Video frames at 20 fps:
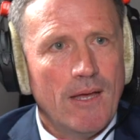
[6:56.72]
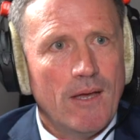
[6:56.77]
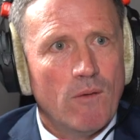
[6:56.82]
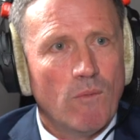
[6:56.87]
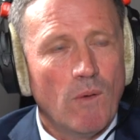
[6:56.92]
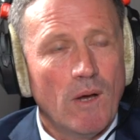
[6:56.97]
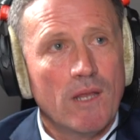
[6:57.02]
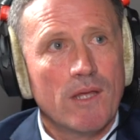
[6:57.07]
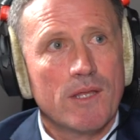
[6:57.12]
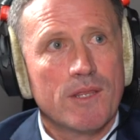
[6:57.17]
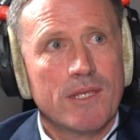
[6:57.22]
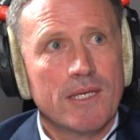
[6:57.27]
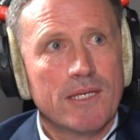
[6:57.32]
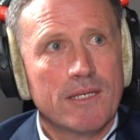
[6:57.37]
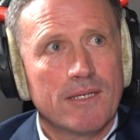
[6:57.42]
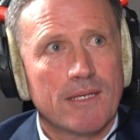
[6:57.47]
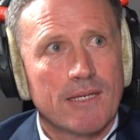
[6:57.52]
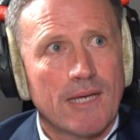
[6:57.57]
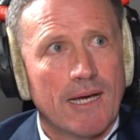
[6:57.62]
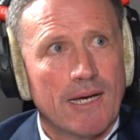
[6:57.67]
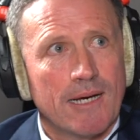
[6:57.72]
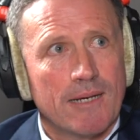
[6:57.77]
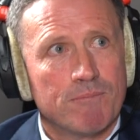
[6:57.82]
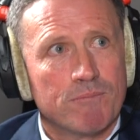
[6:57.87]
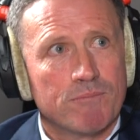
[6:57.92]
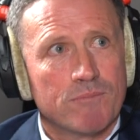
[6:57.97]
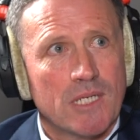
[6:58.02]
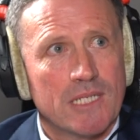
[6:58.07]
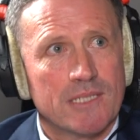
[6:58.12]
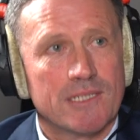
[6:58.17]
Well, I think
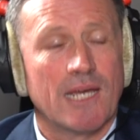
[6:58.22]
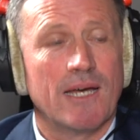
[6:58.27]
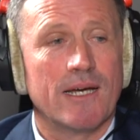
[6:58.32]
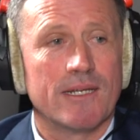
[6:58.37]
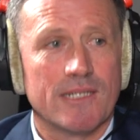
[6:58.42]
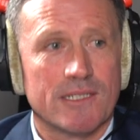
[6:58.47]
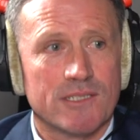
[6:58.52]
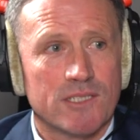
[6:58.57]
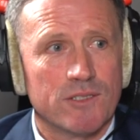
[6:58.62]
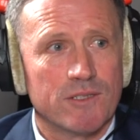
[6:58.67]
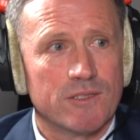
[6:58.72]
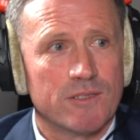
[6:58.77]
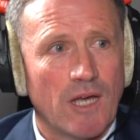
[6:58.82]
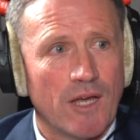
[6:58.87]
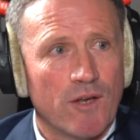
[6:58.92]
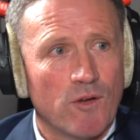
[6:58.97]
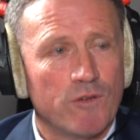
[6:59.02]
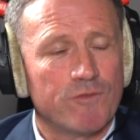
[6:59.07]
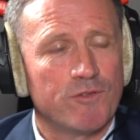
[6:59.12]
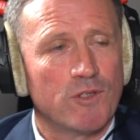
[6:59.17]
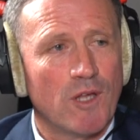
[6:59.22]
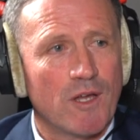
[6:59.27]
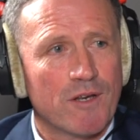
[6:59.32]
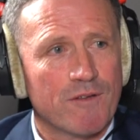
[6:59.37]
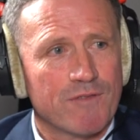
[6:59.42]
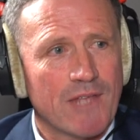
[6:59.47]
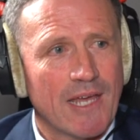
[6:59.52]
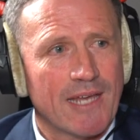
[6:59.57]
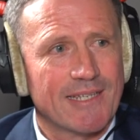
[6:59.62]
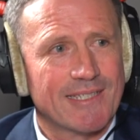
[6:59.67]
Qatar does an awful lot
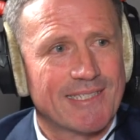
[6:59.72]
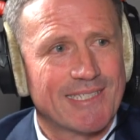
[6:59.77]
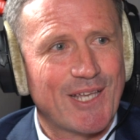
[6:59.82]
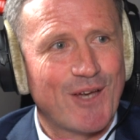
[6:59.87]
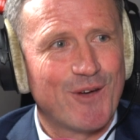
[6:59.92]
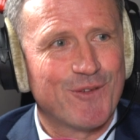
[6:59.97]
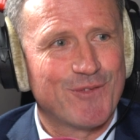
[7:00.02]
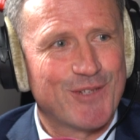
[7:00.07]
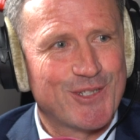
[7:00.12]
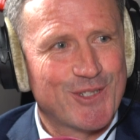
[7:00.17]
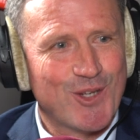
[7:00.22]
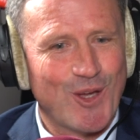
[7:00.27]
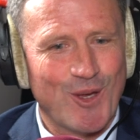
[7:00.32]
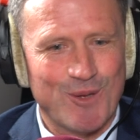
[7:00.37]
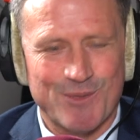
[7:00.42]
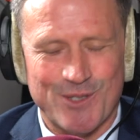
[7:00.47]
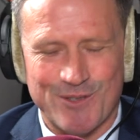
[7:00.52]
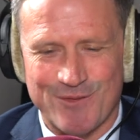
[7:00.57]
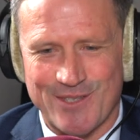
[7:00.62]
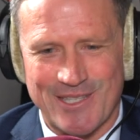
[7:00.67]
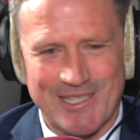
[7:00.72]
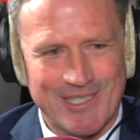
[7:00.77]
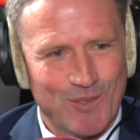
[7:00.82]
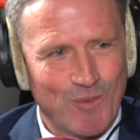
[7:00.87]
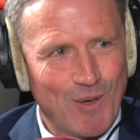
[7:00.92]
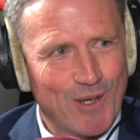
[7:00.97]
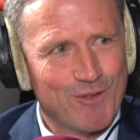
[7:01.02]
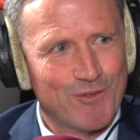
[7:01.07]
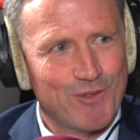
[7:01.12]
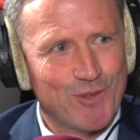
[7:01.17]
of that itself in terms of these
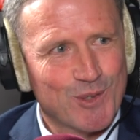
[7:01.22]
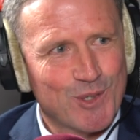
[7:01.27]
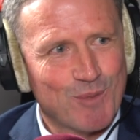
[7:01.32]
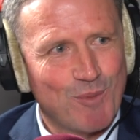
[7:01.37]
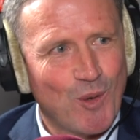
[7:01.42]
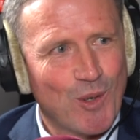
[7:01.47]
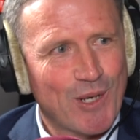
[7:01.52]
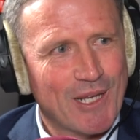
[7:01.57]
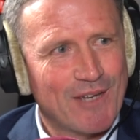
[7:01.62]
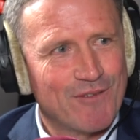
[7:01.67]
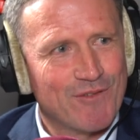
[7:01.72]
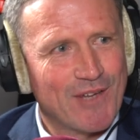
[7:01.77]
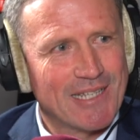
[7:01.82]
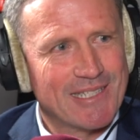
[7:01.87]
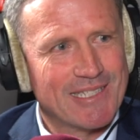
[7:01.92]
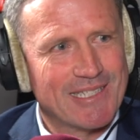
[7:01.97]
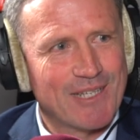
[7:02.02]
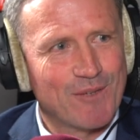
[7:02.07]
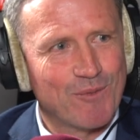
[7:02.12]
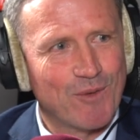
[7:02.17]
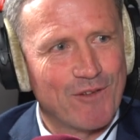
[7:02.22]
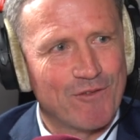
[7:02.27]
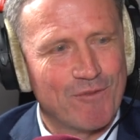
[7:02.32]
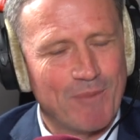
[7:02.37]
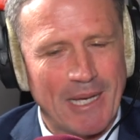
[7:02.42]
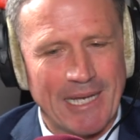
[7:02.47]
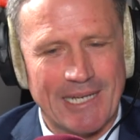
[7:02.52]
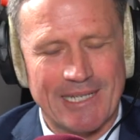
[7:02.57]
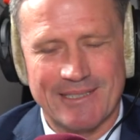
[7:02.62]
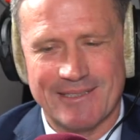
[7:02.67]
wonderful sporting events that we've
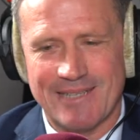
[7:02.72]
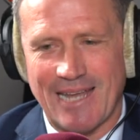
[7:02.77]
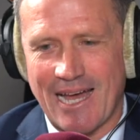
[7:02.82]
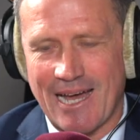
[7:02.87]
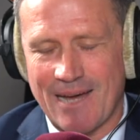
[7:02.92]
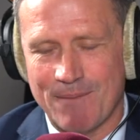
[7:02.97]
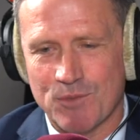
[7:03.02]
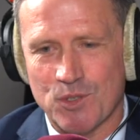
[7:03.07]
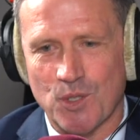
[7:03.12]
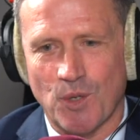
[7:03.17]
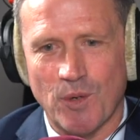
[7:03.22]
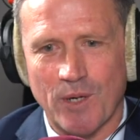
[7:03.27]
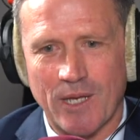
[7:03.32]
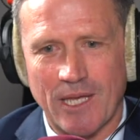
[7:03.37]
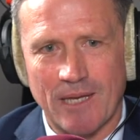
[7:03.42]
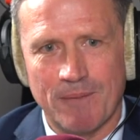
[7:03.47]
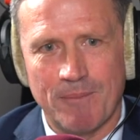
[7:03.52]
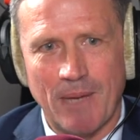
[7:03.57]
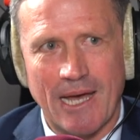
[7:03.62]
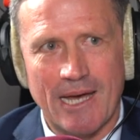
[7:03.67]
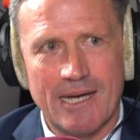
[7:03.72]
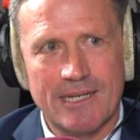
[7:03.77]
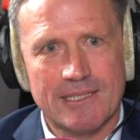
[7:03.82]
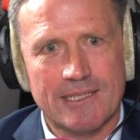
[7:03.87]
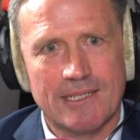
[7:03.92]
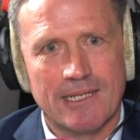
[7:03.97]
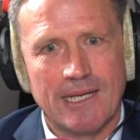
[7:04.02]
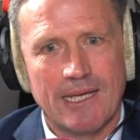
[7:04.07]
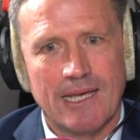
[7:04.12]
been talking about.